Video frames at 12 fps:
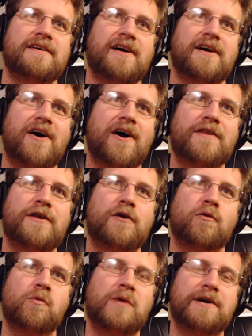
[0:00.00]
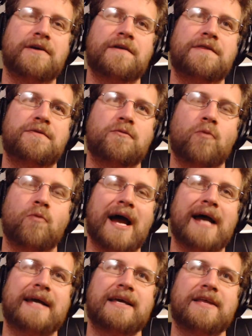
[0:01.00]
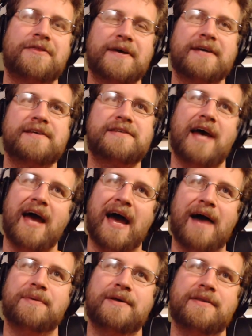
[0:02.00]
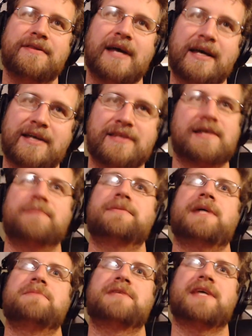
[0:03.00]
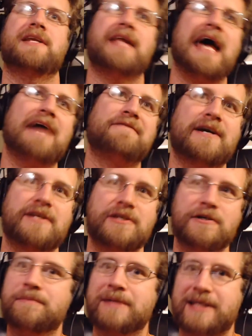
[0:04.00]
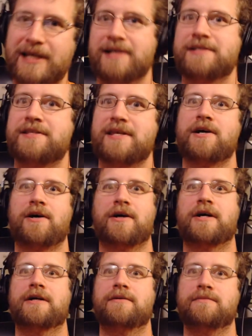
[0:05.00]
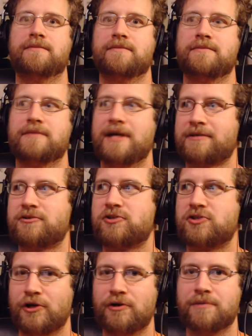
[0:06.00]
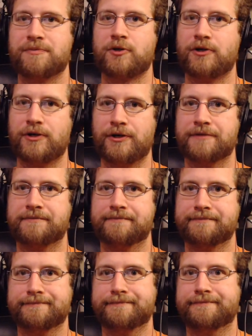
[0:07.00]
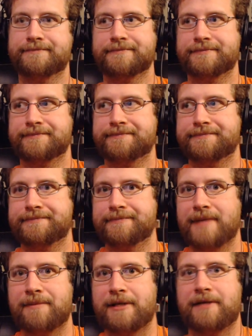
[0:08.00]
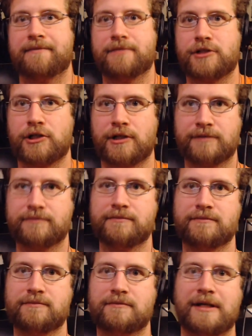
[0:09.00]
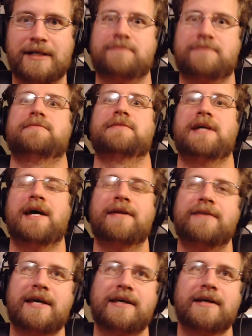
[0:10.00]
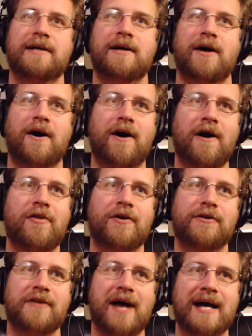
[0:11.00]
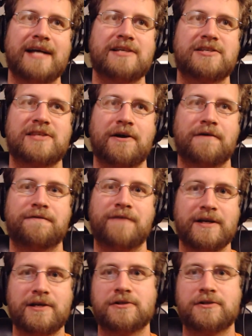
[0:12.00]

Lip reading: are there weird, wacky things that happen that can sometimes get a laugh out of you because they are like so absurd? Maybe, sure, right? And like, are there lines that are funnier to